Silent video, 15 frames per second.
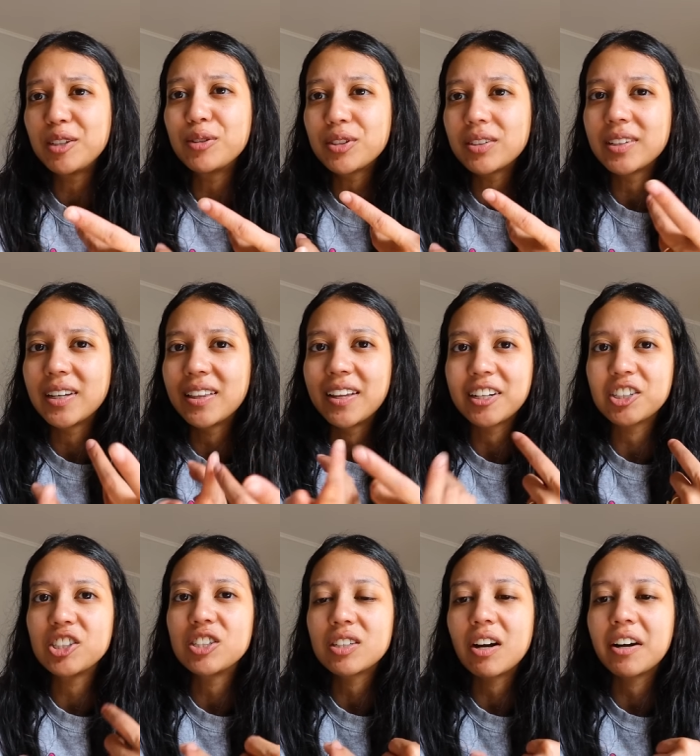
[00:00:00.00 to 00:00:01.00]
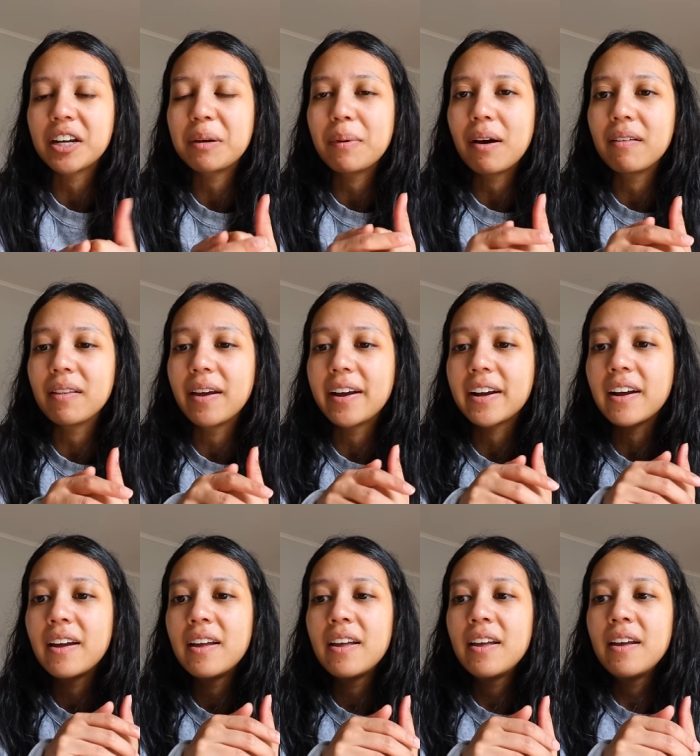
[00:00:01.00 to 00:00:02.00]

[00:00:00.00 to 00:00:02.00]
Usually like she's talking about like